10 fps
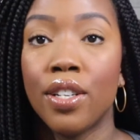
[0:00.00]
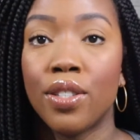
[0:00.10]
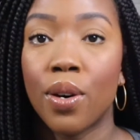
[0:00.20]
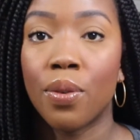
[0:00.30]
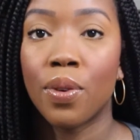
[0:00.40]

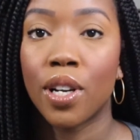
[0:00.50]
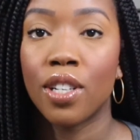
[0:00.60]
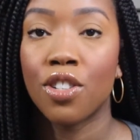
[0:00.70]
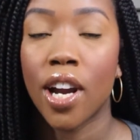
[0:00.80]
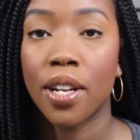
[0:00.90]
So if
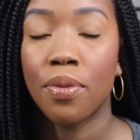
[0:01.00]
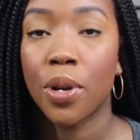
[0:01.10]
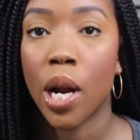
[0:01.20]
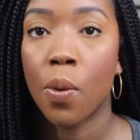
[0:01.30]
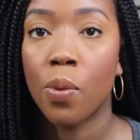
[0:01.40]
you're trying to
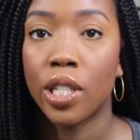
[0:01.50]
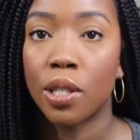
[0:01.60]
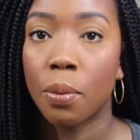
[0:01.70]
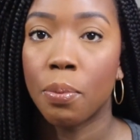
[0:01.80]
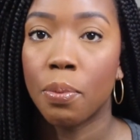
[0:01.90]
figure out
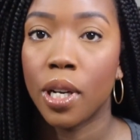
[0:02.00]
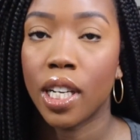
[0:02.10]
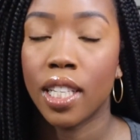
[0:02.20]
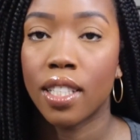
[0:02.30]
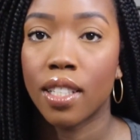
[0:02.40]
which
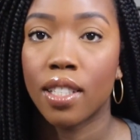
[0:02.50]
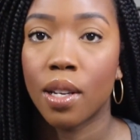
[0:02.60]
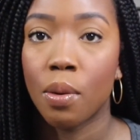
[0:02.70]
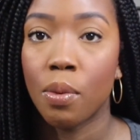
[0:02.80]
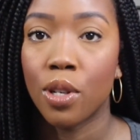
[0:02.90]
booking
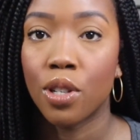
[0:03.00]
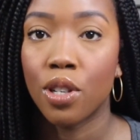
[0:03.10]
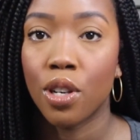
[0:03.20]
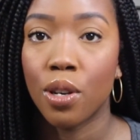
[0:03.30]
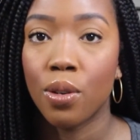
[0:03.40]
system you should
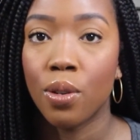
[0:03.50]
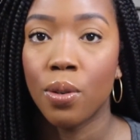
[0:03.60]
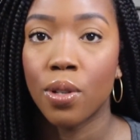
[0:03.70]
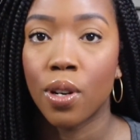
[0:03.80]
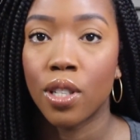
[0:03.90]

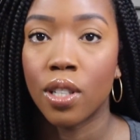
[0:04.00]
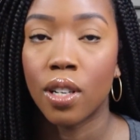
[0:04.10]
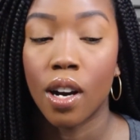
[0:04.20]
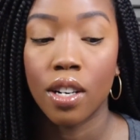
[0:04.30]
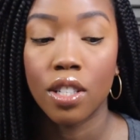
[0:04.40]
use or
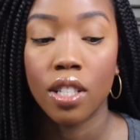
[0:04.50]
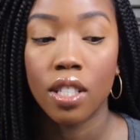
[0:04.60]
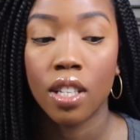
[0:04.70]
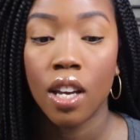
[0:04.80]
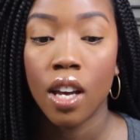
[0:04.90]
are
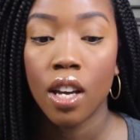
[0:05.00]
just